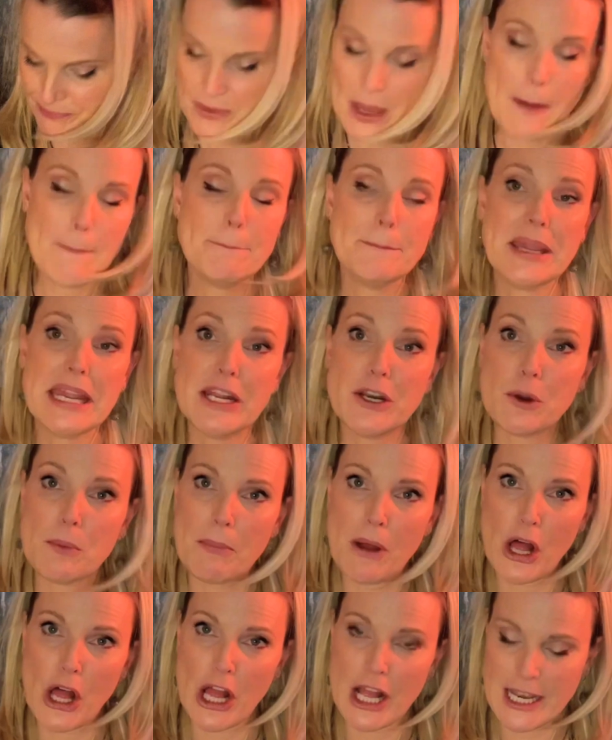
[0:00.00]
Peter
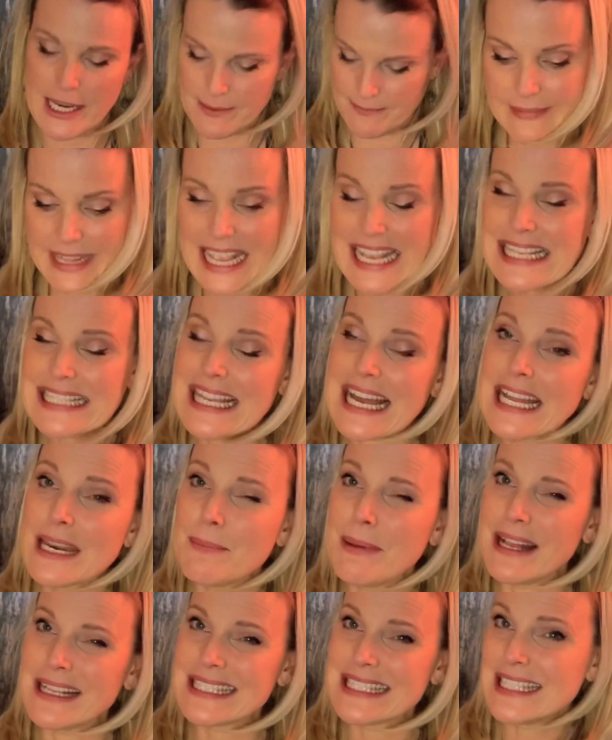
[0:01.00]
Mon. He's got
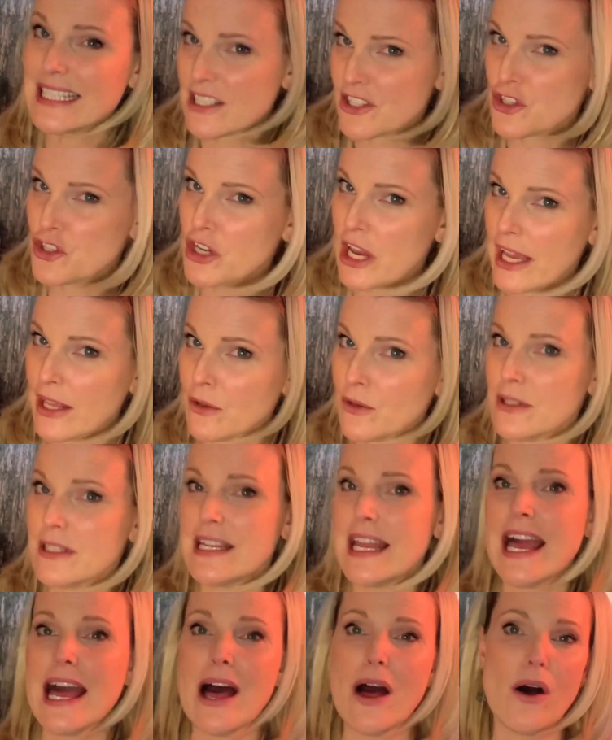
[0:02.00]
about 6 channels
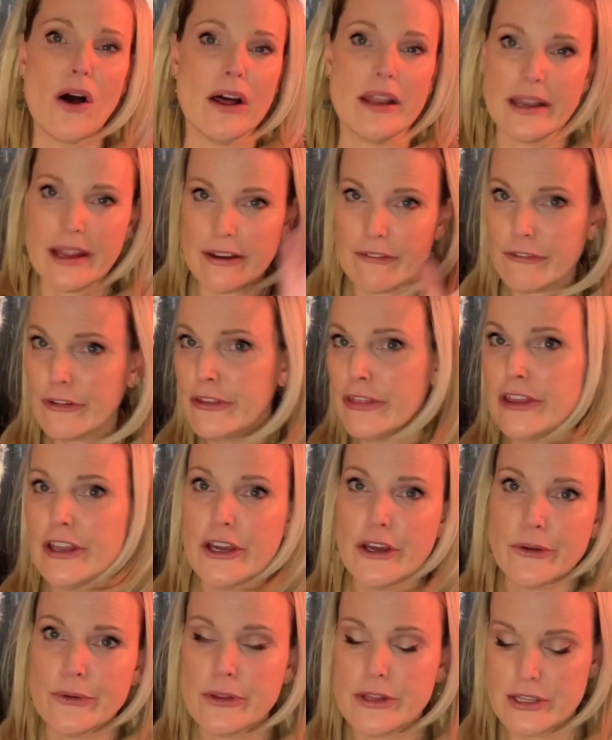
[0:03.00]
now on everything
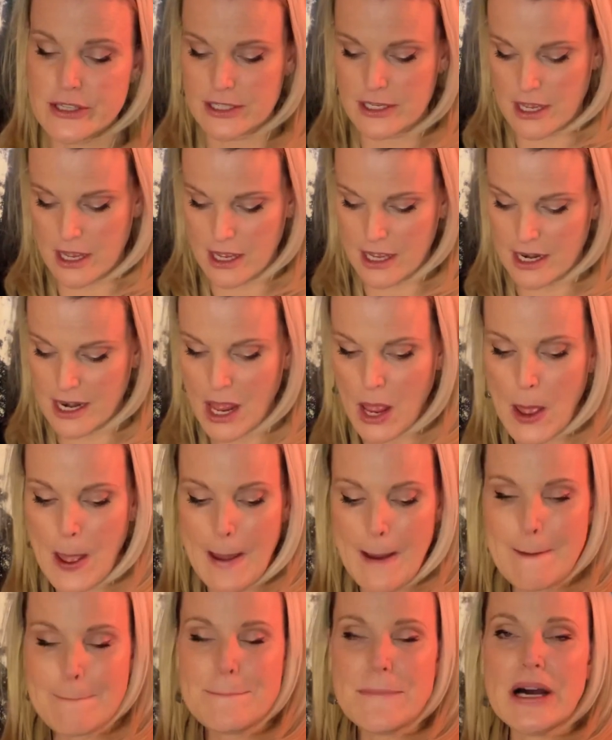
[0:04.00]
under the sun,
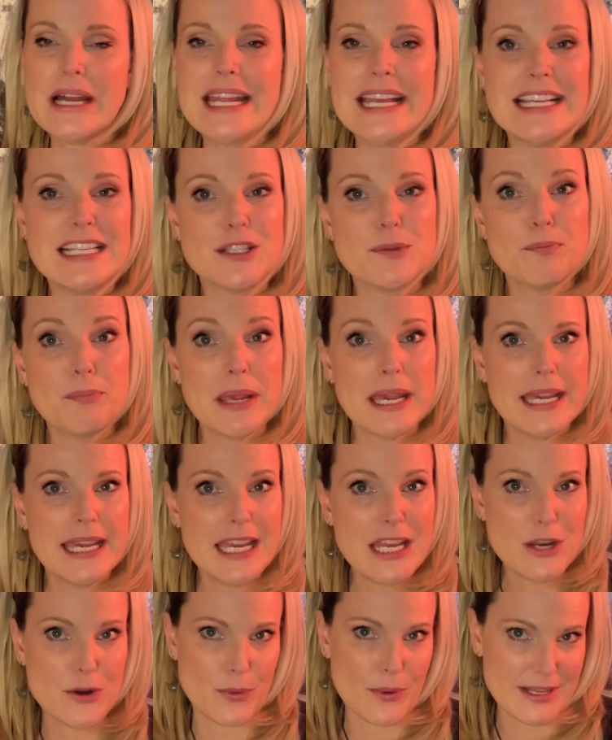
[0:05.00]
but his
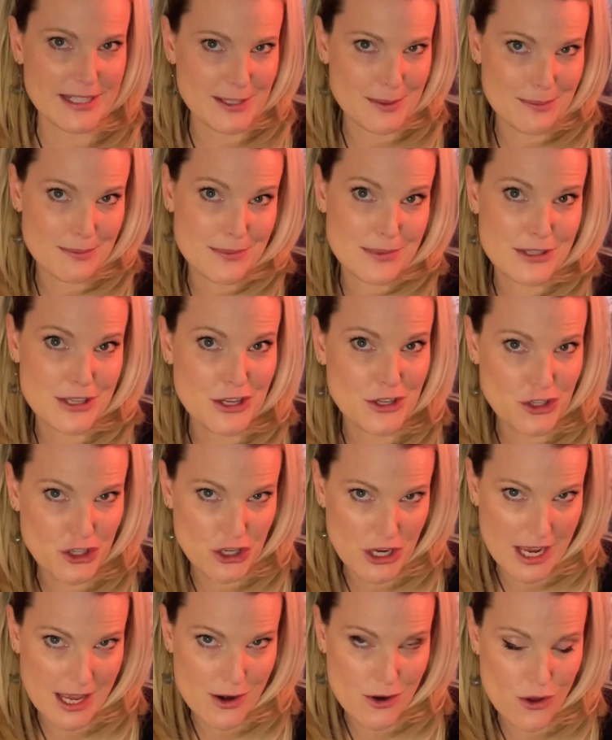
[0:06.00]
Peterisms
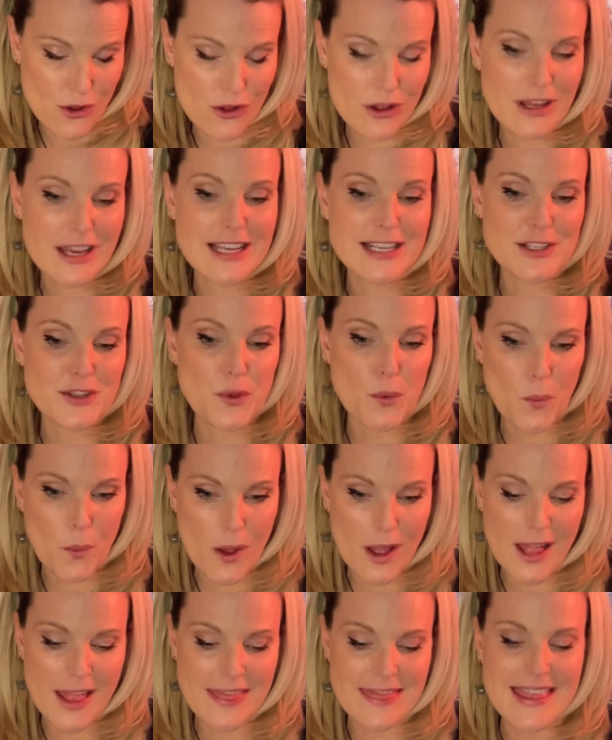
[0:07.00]
channel is the
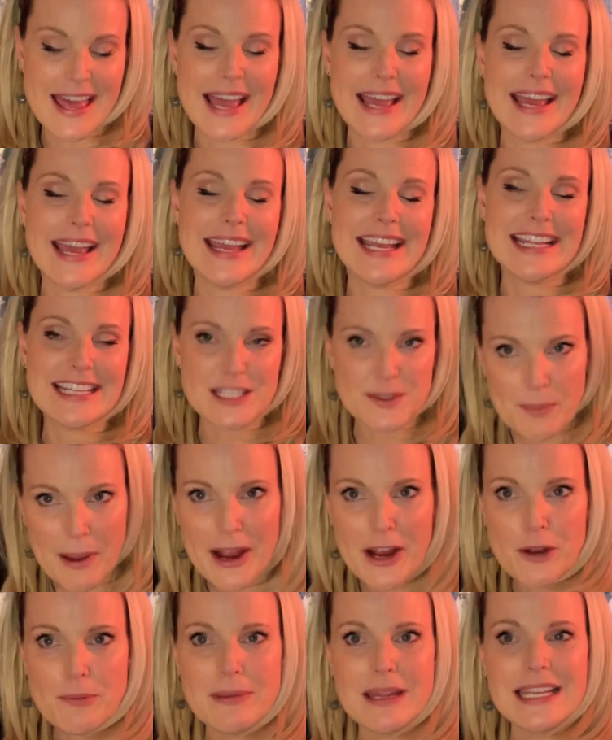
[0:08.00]
one that
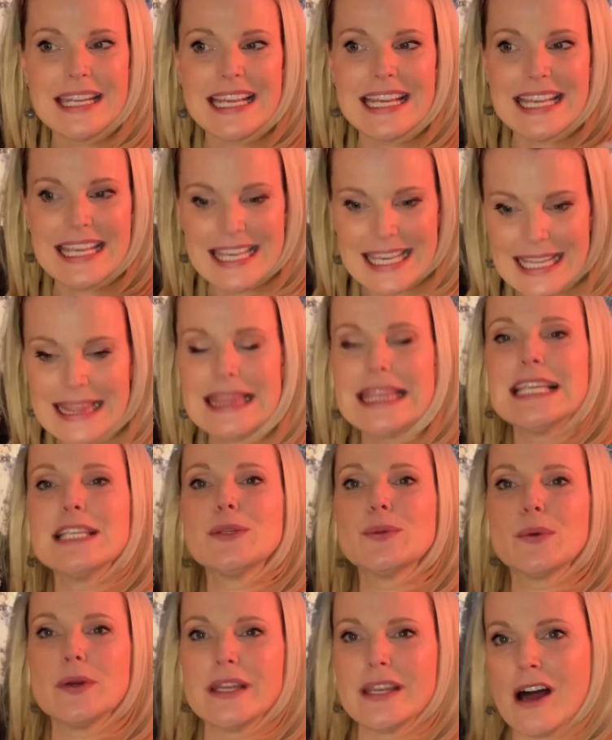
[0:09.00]
inspired me to get this
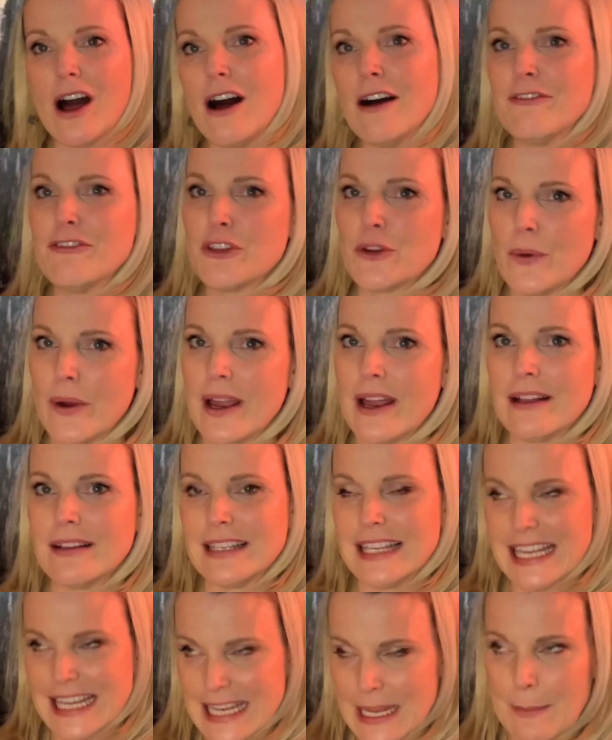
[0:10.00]
one off the ground,
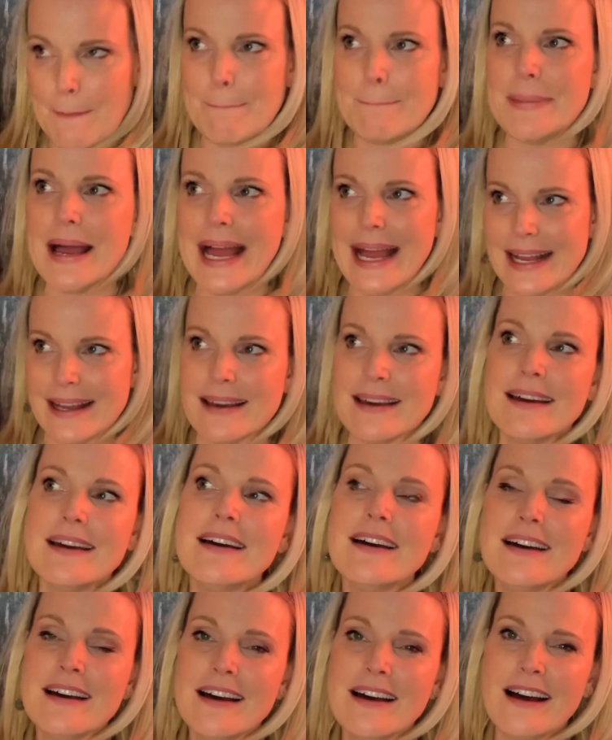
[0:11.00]
get it back
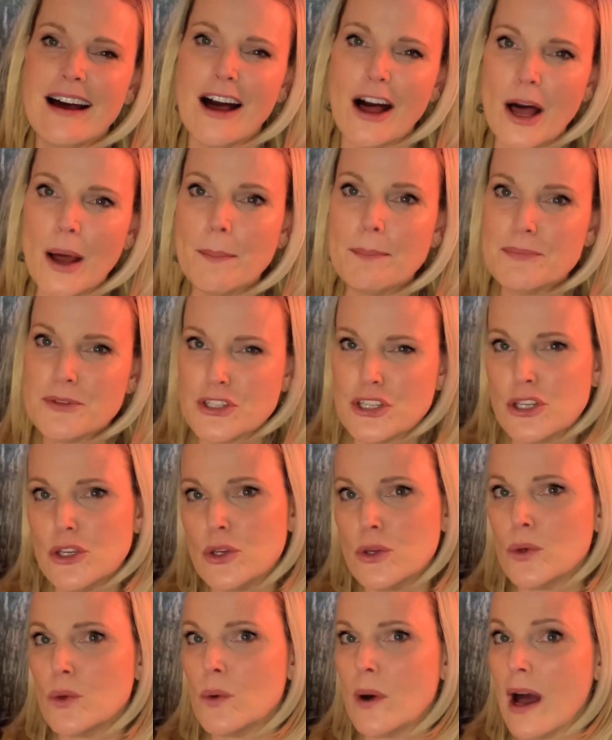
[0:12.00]
up
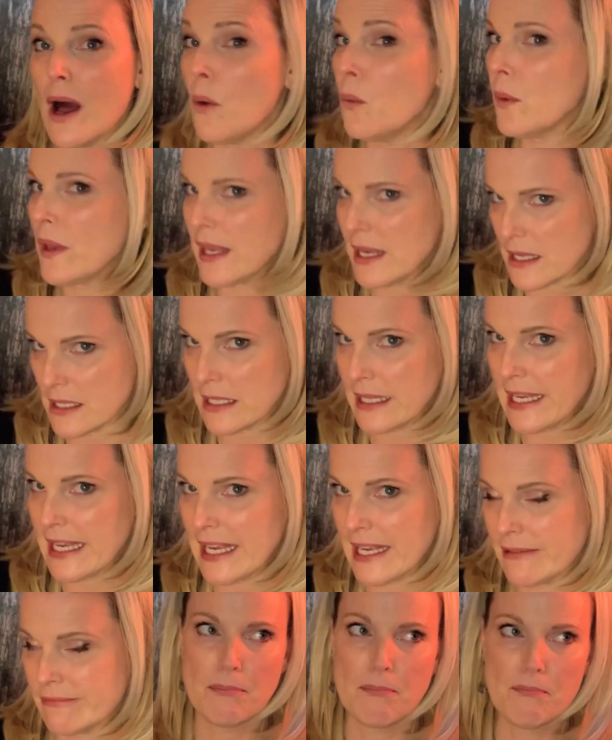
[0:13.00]
to a
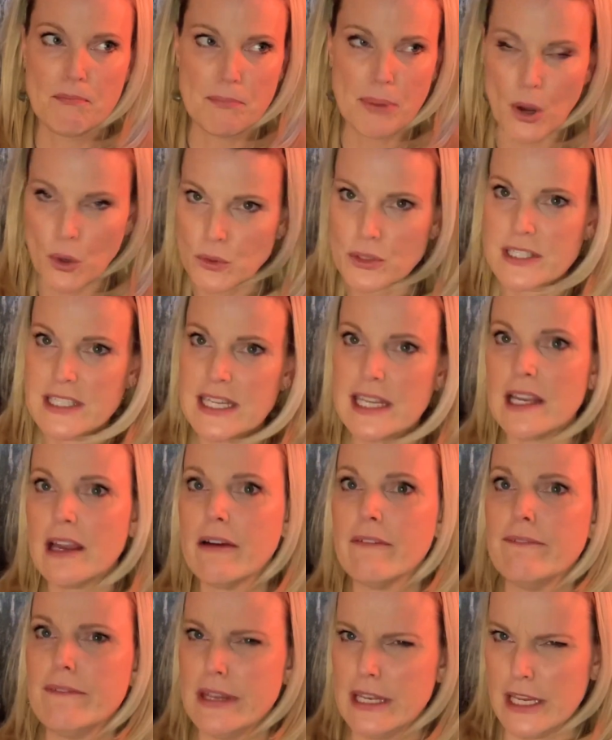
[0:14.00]
weekly posting
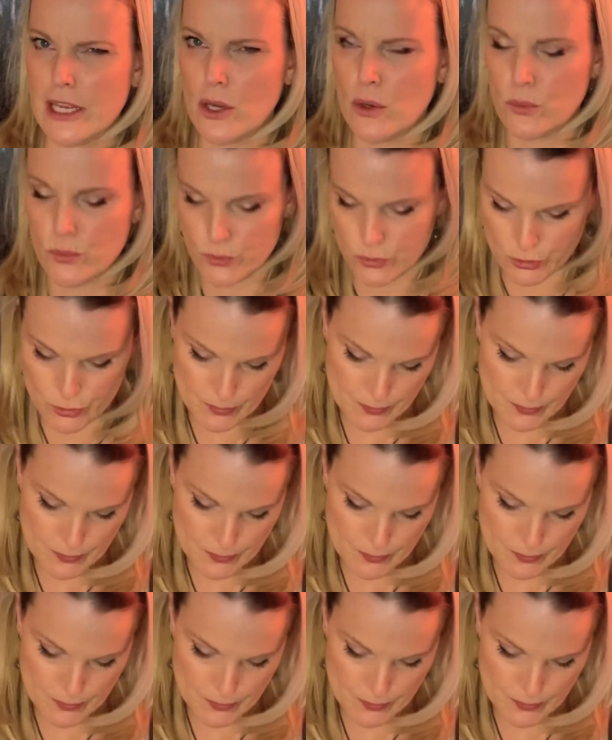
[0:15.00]
of videos.